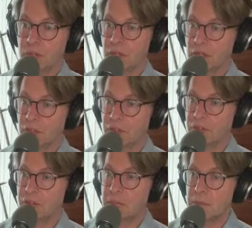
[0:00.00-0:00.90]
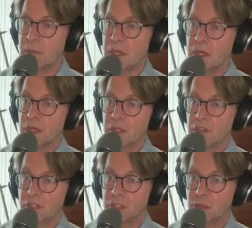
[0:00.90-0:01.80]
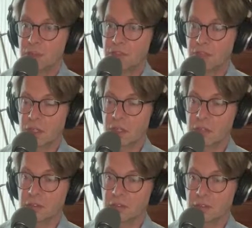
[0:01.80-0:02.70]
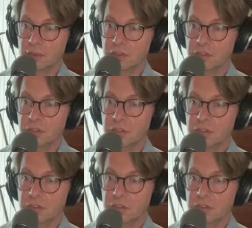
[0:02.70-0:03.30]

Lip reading: To songs too.